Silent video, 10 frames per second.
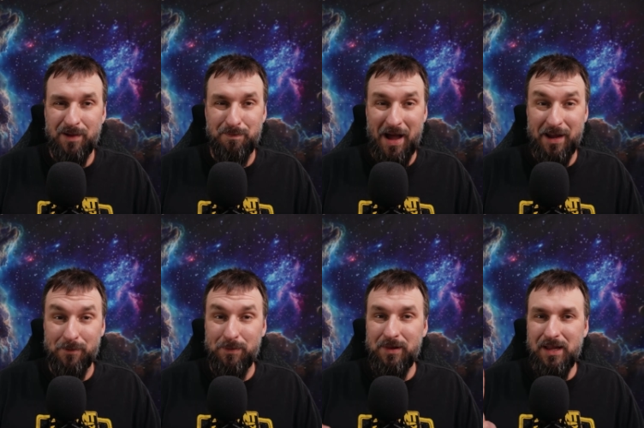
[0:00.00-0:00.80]
By
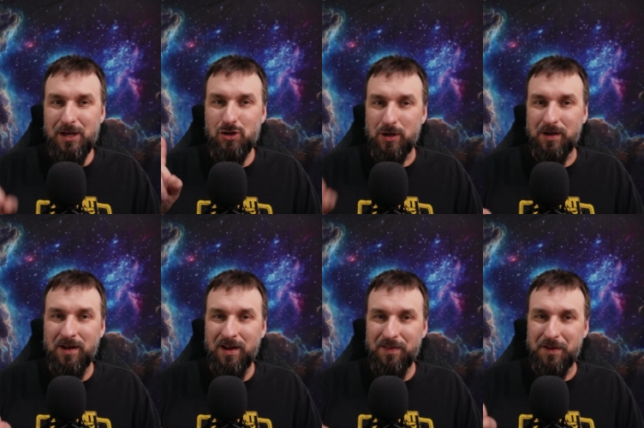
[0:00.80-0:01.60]
completion,
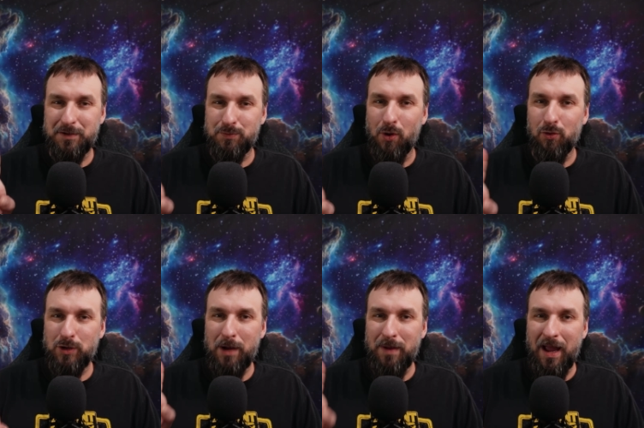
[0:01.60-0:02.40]
this
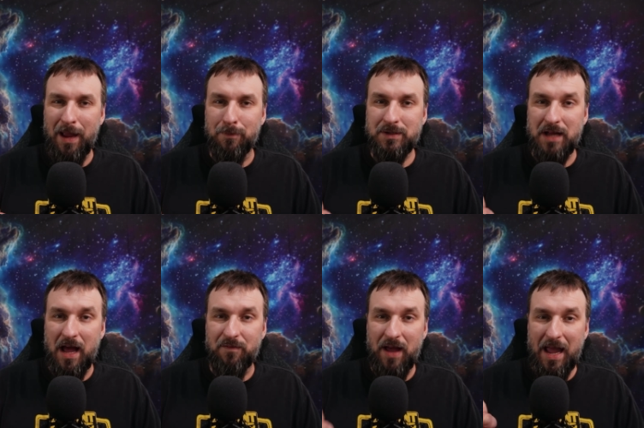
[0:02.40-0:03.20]
program aims to
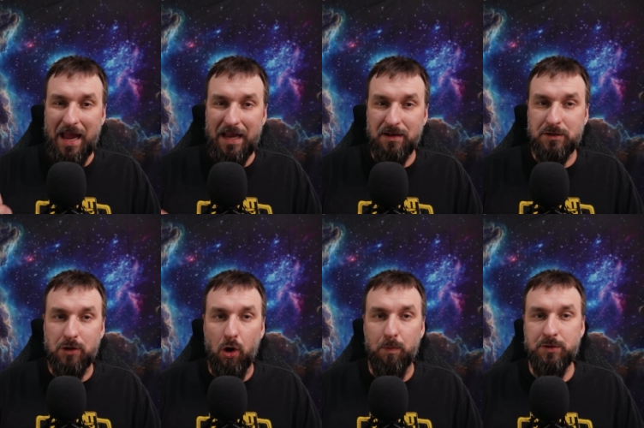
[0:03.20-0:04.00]
have eight
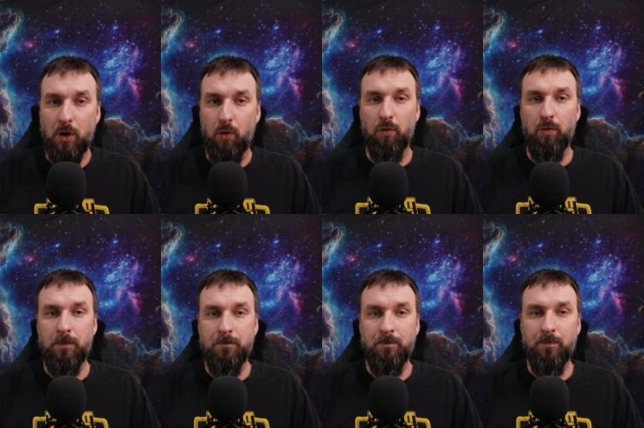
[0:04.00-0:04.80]
scopes total.
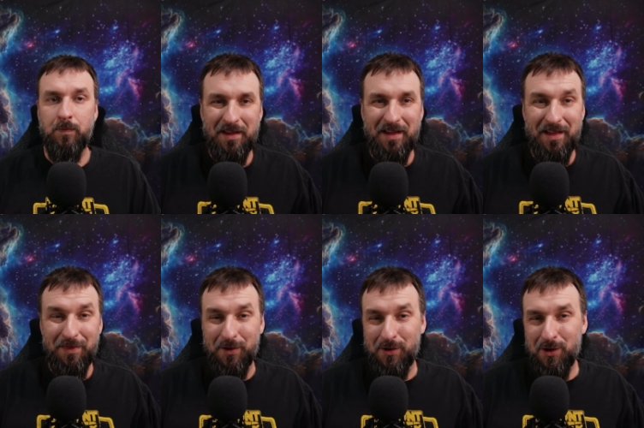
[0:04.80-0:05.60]

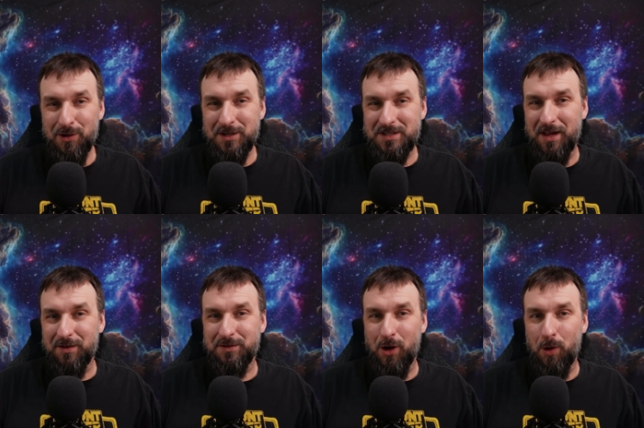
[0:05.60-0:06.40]
The current
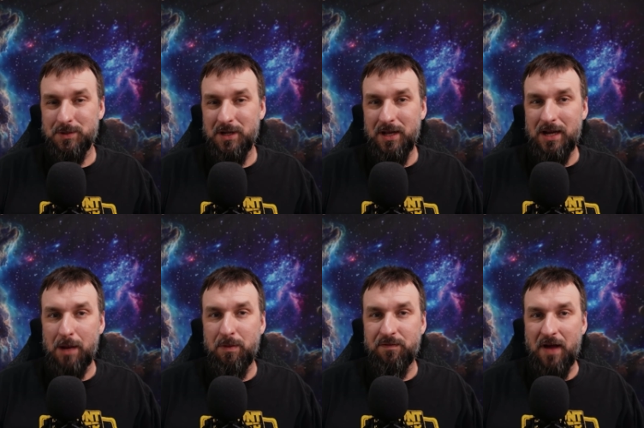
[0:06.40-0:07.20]
telescopes
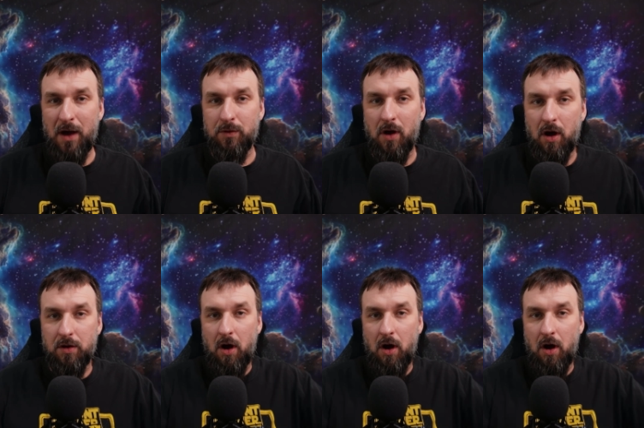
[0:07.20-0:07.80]
can be found on